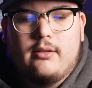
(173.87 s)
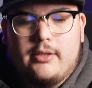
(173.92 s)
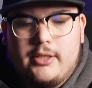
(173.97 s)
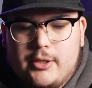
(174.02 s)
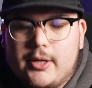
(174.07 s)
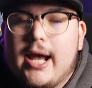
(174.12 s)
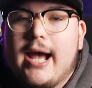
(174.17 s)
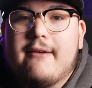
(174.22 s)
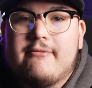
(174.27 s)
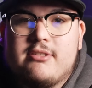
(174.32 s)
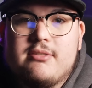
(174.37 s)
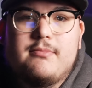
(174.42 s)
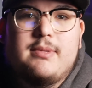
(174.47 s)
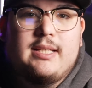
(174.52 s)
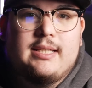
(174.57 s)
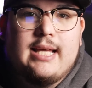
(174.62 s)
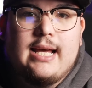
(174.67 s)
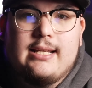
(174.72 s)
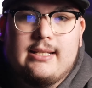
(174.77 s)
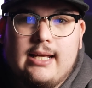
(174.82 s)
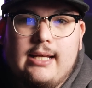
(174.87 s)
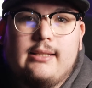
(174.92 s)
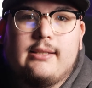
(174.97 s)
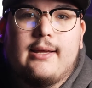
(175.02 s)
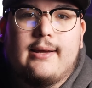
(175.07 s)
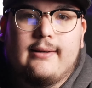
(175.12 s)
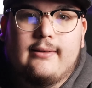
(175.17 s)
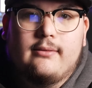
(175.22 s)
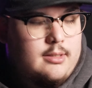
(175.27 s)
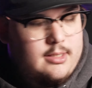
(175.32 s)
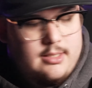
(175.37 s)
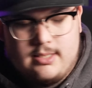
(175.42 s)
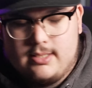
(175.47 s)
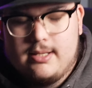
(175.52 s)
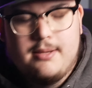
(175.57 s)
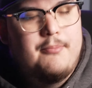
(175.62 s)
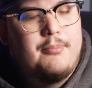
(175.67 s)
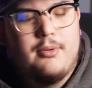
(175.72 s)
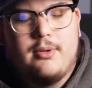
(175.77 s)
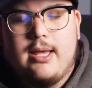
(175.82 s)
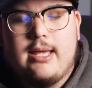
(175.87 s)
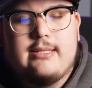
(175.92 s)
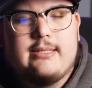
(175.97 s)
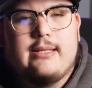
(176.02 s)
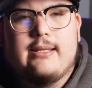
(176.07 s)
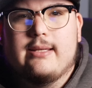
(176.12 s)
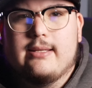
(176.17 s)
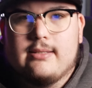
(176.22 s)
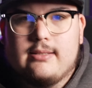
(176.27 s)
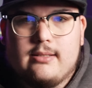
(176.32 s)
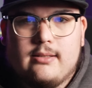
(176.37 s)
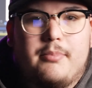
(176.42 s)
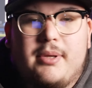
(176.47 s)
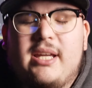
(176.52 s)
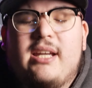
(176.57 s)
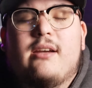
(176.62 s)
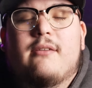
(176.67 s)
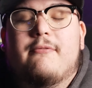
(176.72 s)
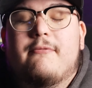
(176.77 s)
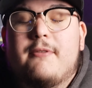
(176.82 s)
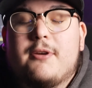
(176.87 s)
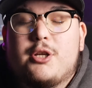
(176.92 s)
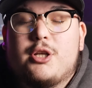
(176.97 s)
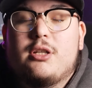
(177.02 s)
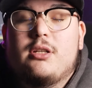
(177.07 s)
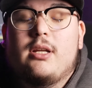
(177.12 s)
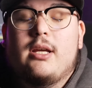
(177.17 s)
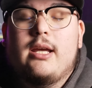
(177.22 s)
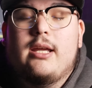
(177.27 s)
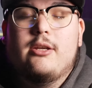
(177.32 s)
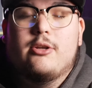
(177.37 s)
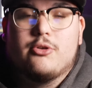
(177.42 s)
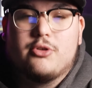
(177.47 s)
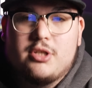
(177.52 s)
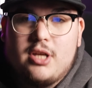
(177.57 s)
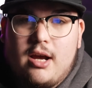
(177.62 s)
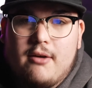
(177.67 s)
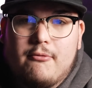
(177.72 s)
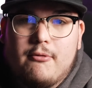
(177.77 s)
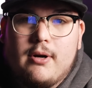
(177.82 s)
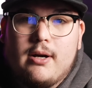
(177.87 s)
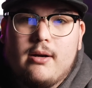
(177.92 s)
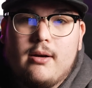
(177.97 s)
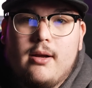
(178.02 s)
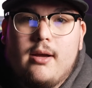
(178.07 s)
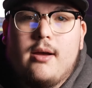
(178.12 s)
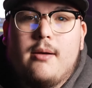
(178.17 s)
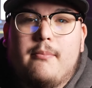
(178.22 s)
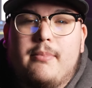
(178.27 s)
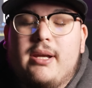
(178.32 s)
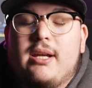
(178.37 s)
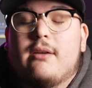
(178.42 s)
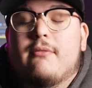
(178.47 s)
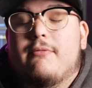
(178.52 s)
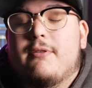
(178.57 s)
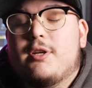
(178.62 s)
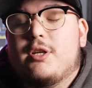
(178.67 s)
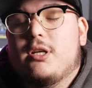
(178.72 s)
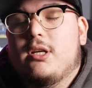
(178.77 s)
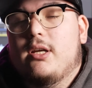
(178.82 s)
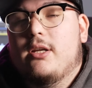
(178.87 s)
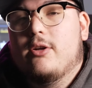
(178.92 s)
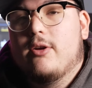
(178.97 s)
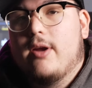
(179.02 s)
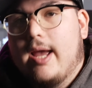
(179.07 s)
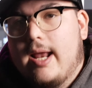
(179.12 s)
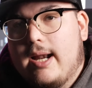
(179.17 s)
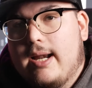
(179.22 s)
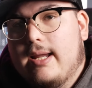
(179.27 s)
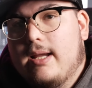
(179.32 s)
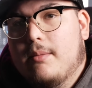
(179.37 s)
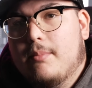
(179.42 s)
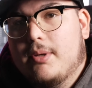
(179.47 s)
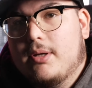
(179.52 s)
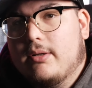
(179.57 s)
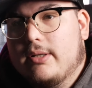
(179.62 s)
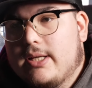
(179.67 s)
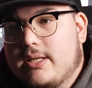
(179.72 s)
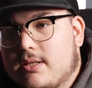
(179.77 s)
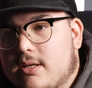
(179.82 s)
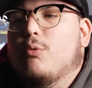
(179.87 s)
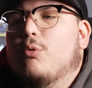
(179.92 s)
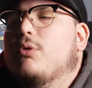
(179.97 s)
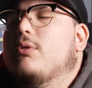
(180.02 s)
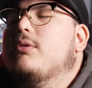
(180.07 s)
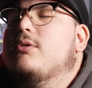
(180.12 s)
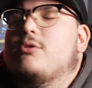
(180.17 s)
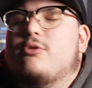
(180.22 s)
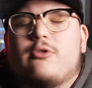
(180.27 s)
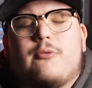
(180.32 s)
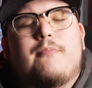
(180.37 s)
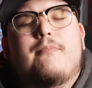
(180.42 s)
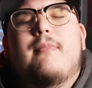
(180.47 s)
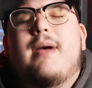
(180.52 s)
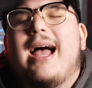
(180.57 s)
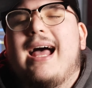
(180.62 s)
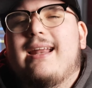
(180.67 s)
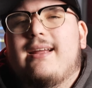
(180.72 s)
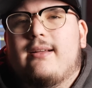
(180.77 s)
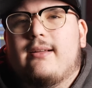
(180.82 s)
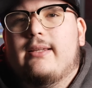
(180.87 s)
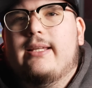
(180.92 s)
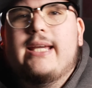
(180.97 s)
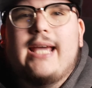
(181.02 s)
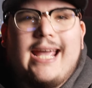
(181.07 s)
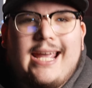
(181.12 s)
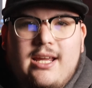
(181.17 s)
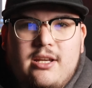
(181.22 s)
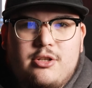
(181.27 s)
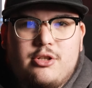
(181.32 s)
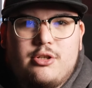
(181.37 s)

you have to meet that deadline. It's simple as it is. Being efficient in your software, being efficient in your editing abilities will dramatically aid